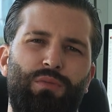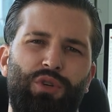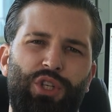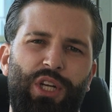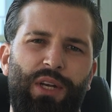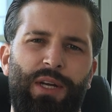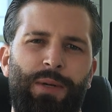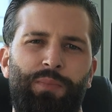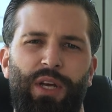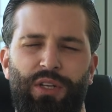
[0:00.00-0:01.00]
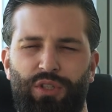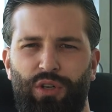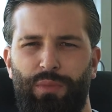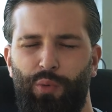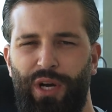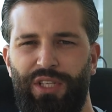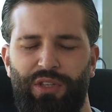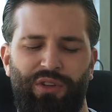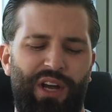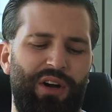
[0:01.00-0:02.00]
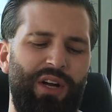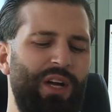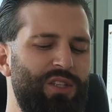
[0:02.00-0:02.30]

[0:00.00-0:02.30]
machine and it's going to be wasted there.